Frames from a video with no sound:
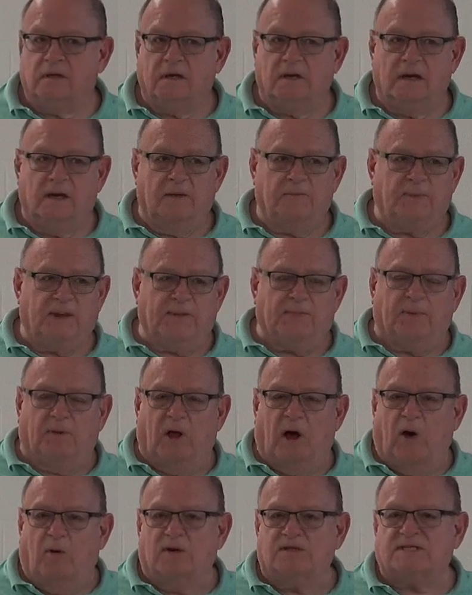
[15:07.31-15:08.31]
And people
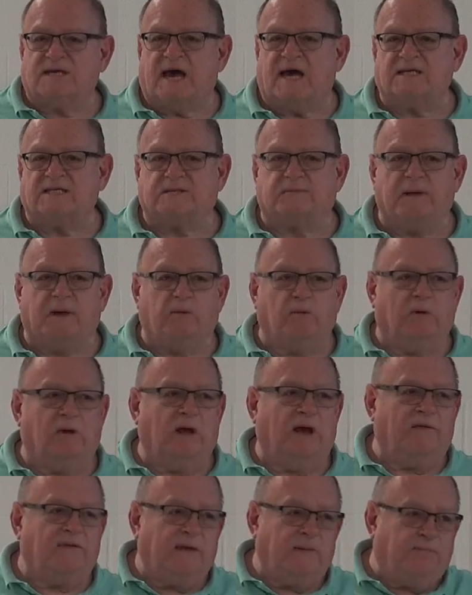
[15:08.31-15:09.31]
always ask me, well,
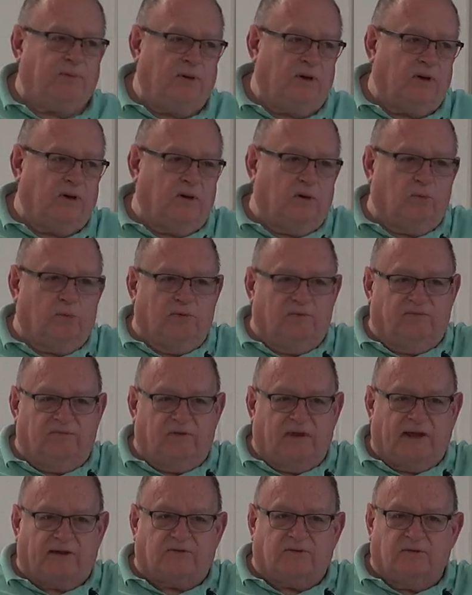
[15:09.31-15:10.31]
have they put little
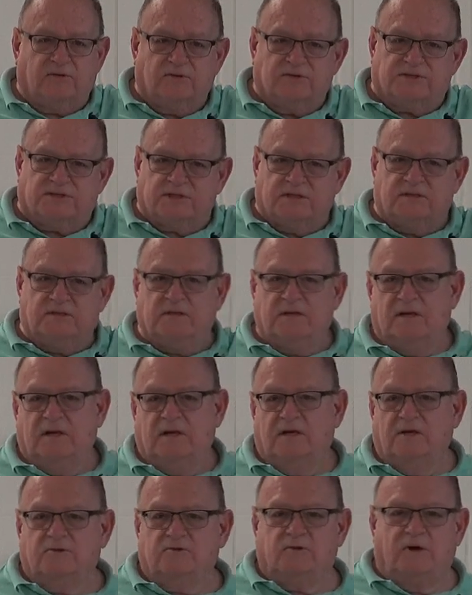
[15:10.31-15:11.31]
reflectors and
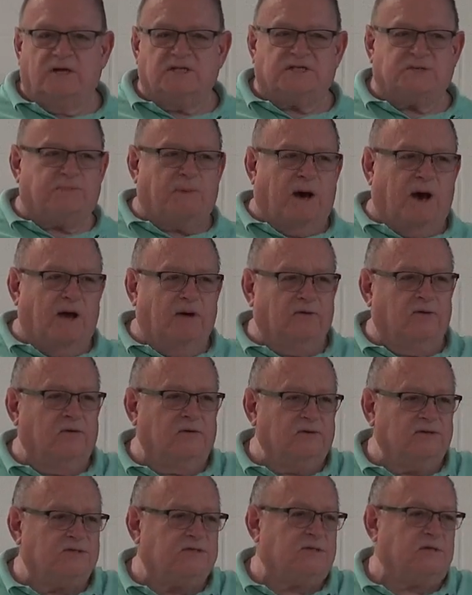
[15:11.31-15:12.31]

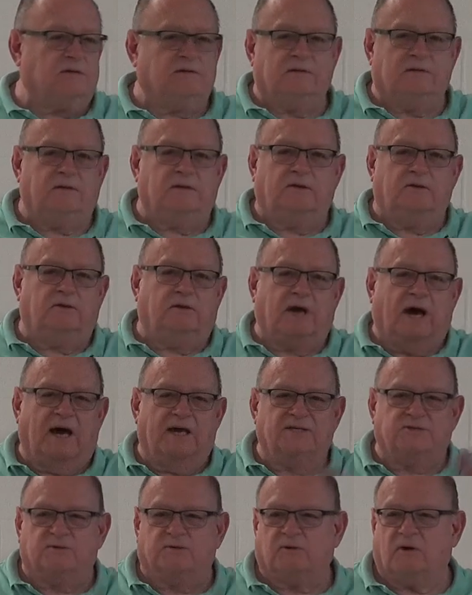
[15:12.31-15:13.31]
transponders and you
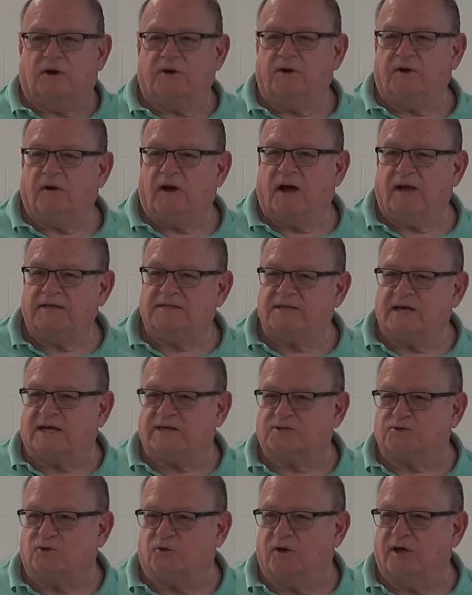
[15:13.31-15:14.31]
guys with all your high-tech
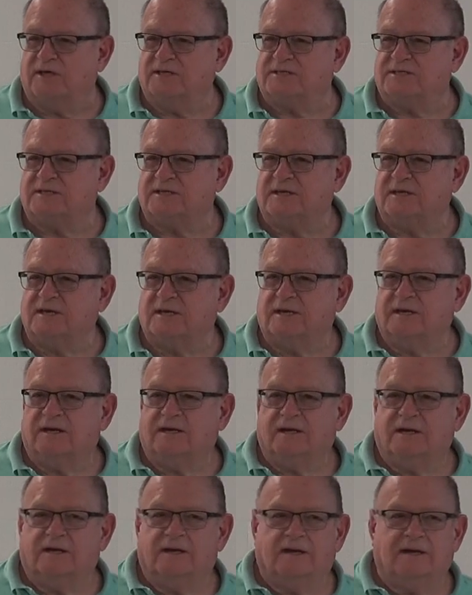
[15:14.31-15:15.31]
toys?
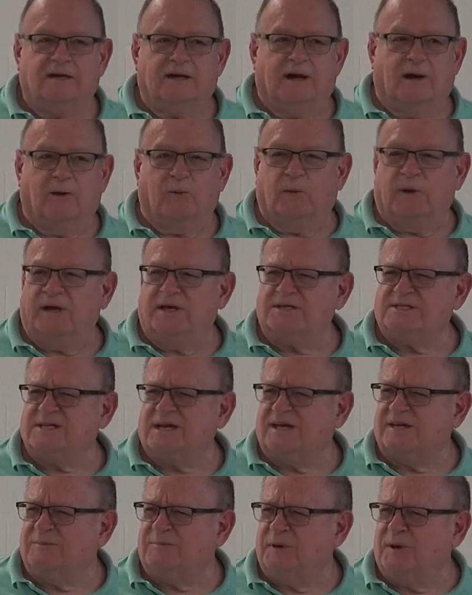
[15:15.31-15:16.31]
Are we
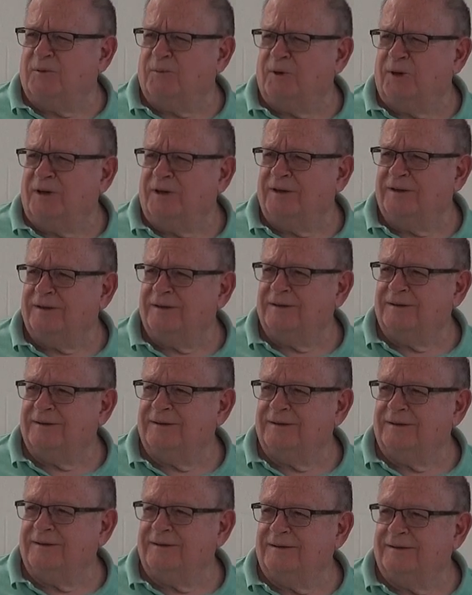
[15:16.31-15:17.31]
inside the Beltway?
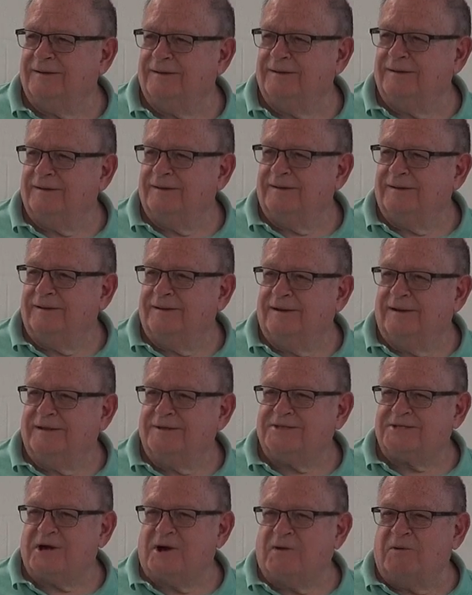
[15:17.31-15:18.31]
Yes.
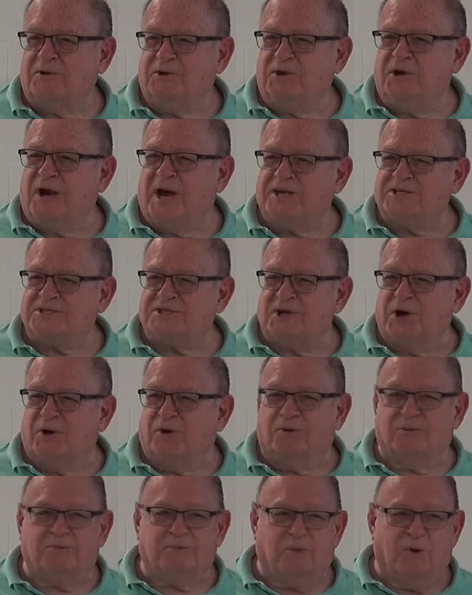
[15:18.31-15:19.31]
So you guys
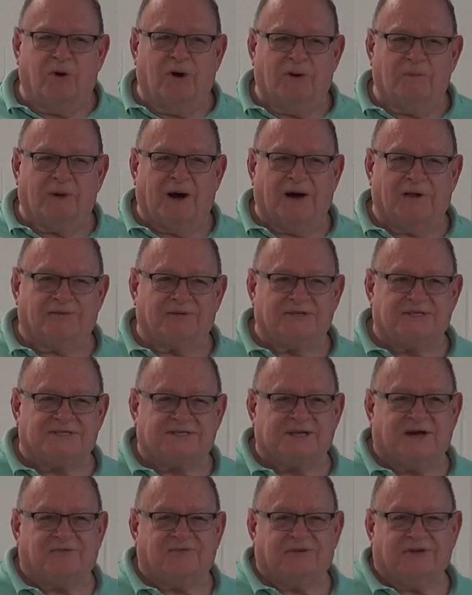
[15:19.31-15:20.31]
know more about this
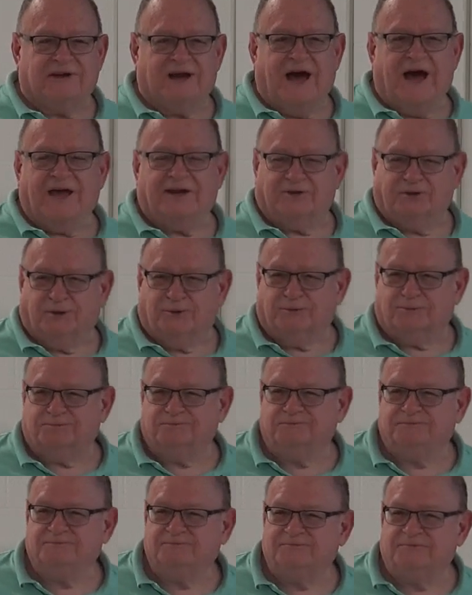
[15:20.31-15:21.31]
stuff than I do.
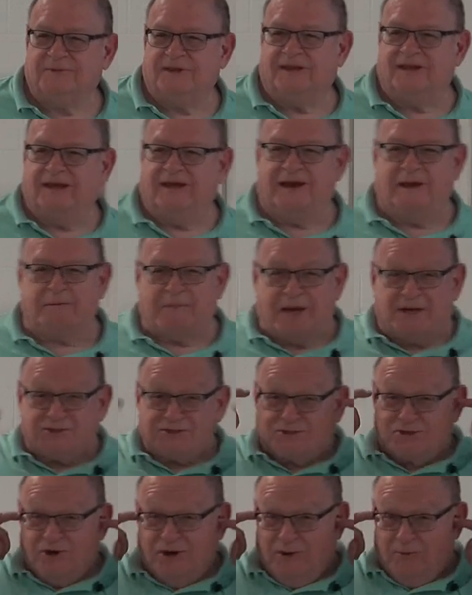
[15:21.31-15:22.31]
And I'm not
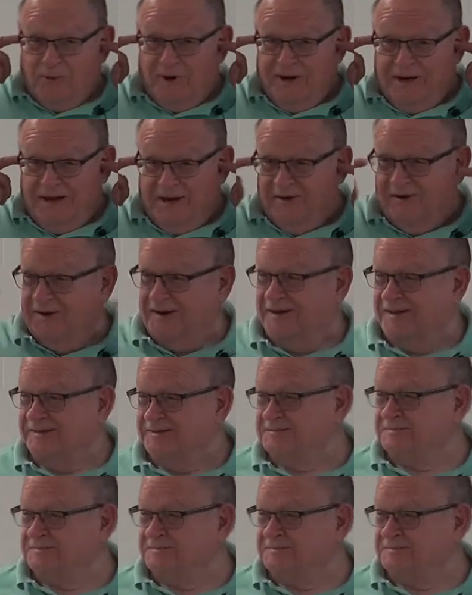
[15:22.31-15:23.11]
sure I want to hear it.